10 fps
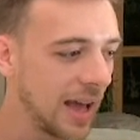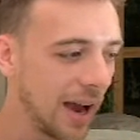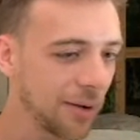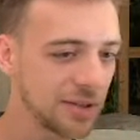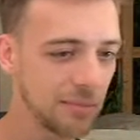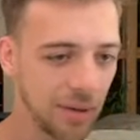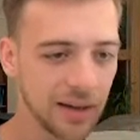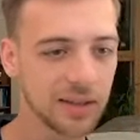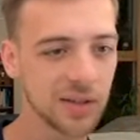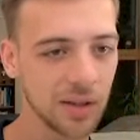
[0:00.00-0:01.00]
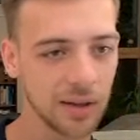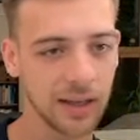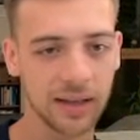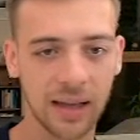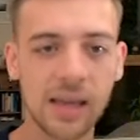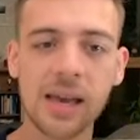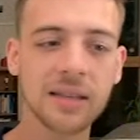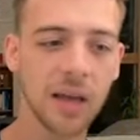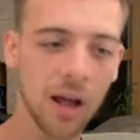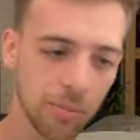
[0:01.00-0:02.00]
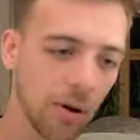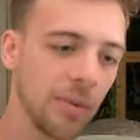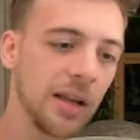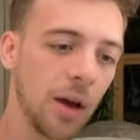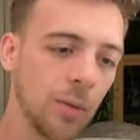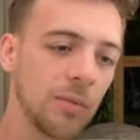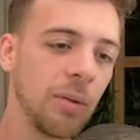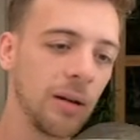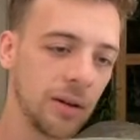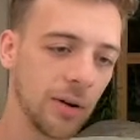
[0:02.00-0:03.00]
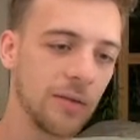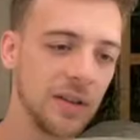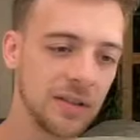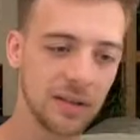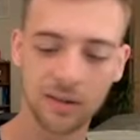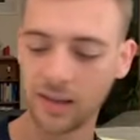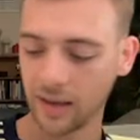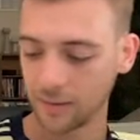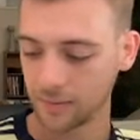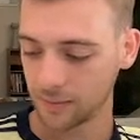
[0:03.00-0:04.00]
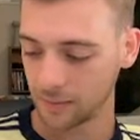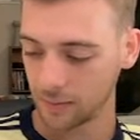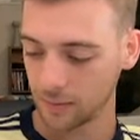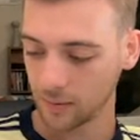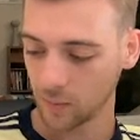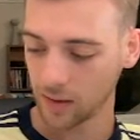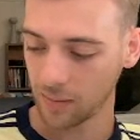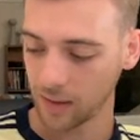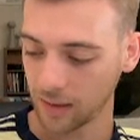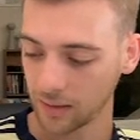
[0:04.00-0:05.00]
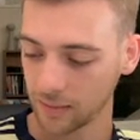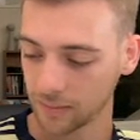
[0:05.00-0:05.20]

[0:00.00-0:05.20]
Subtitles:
Harrison Butker's a good kicker. He is. I'll probably go with Butker if he's still there when I pick.